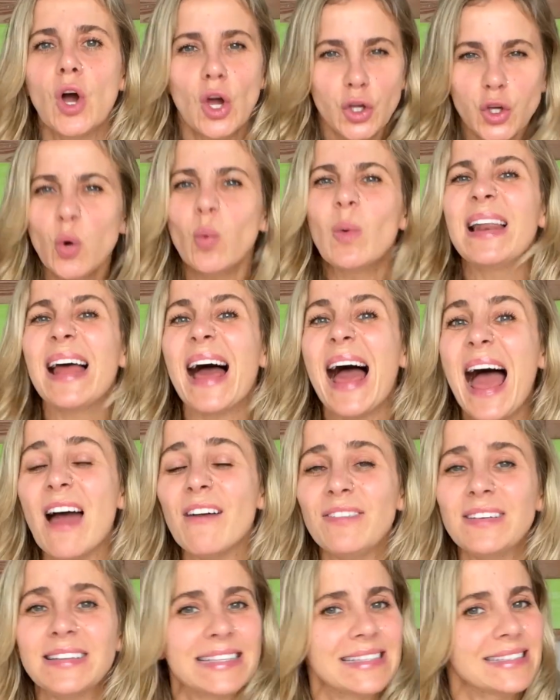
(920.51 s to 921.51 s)
You will
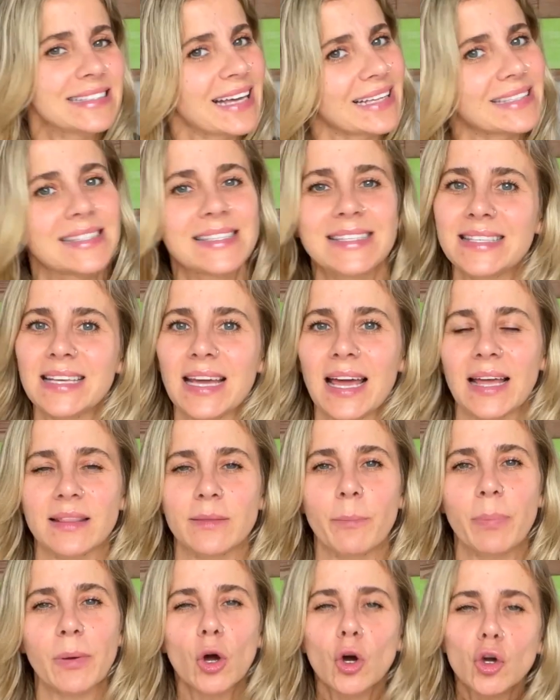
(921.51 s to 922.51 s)
have it and that's
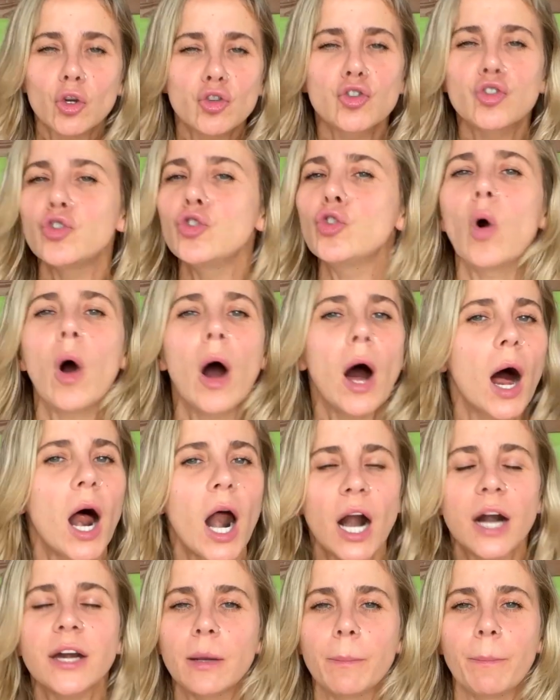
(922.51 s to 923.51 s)
it because you
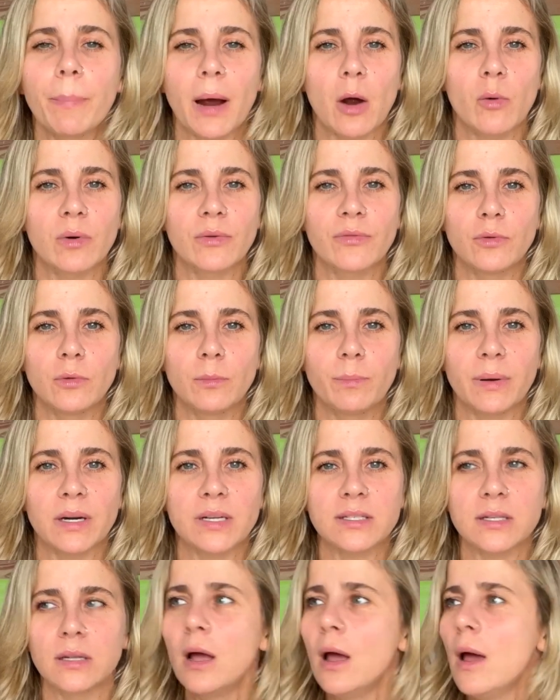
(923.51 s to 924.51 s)
are the powerful
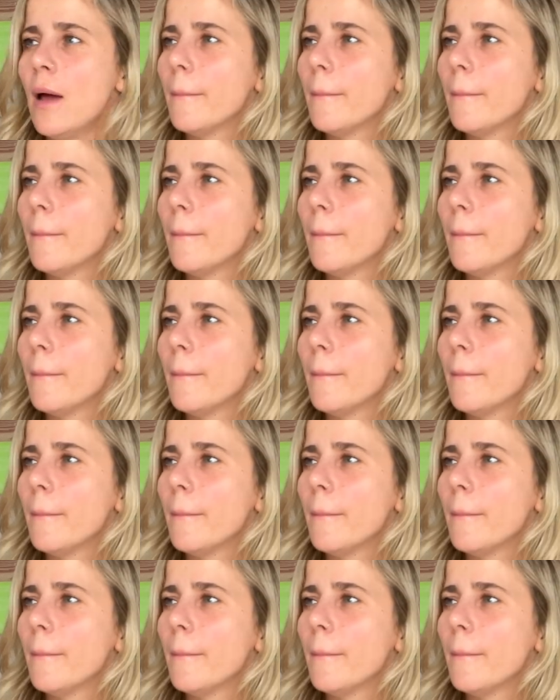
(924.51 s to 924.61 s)
person,